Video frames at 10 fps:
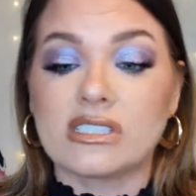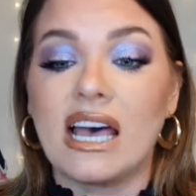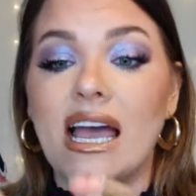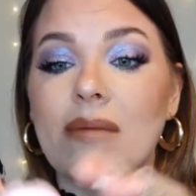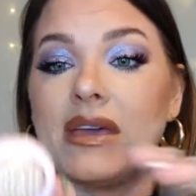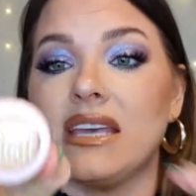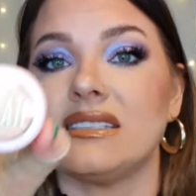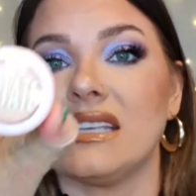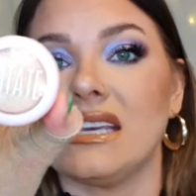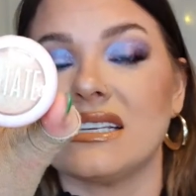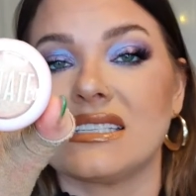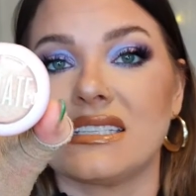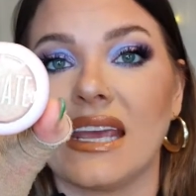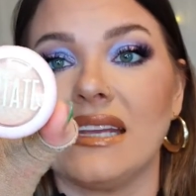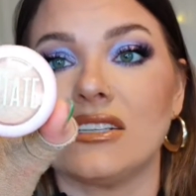time is the
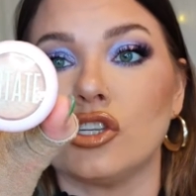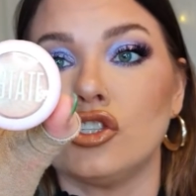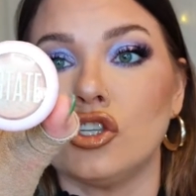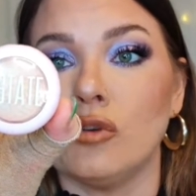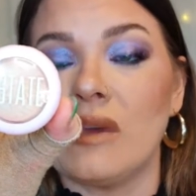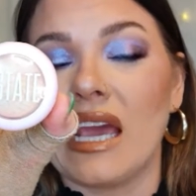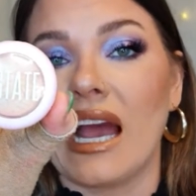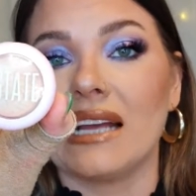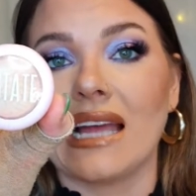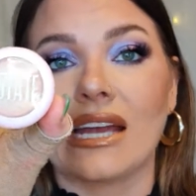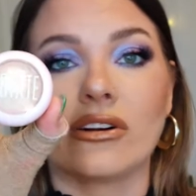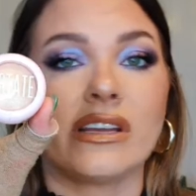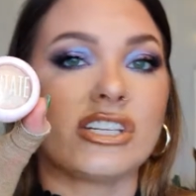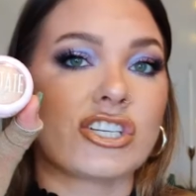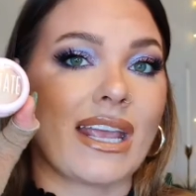Estate Doomy highlighter
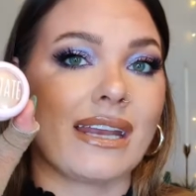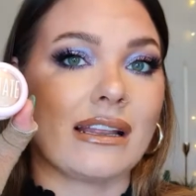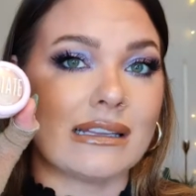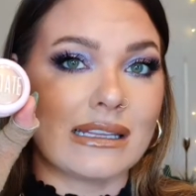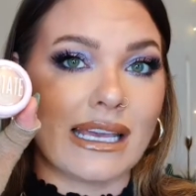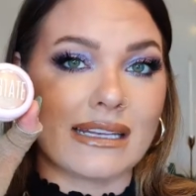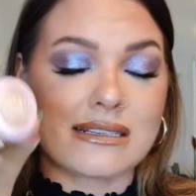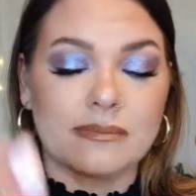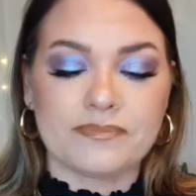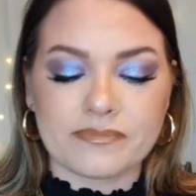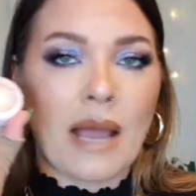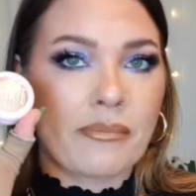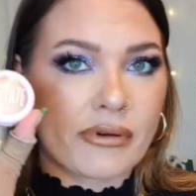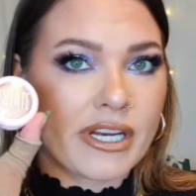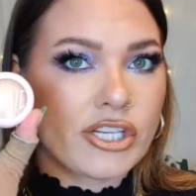in the shade Lit. I'm
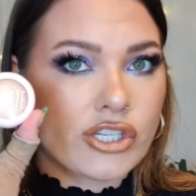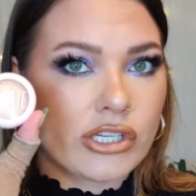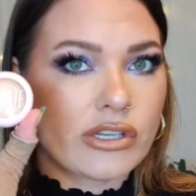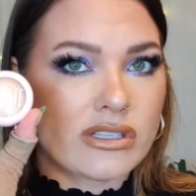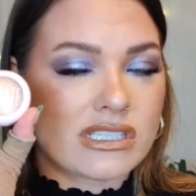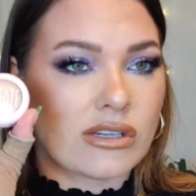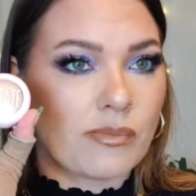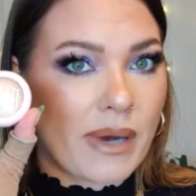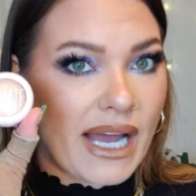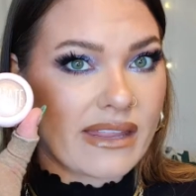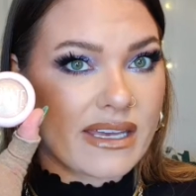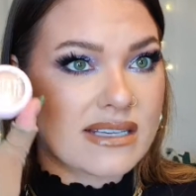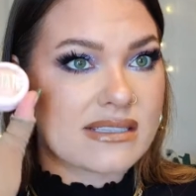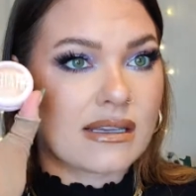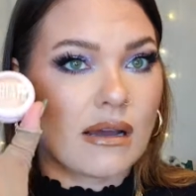pretty sure you can still buy
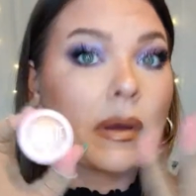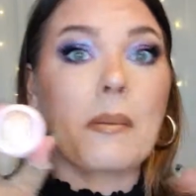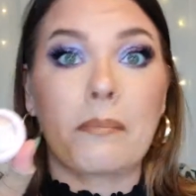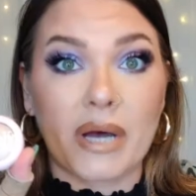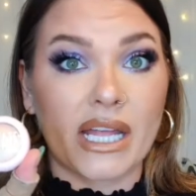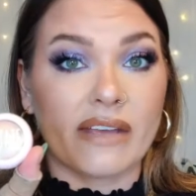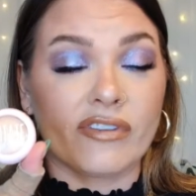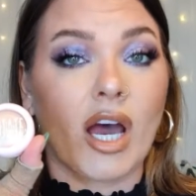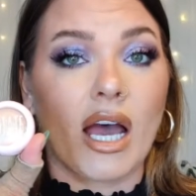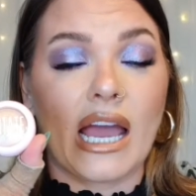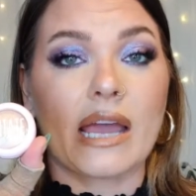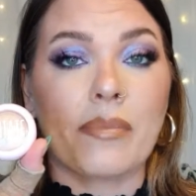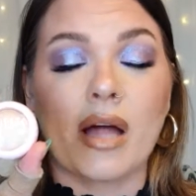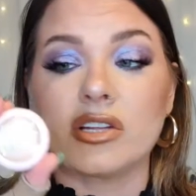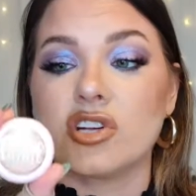this, but if not, I
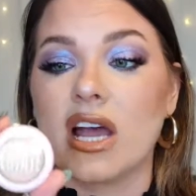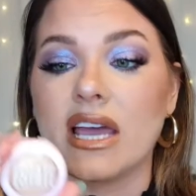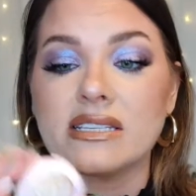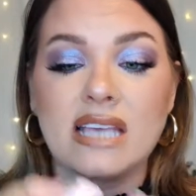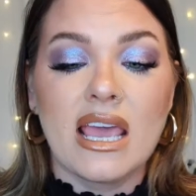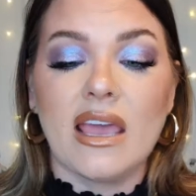apologize.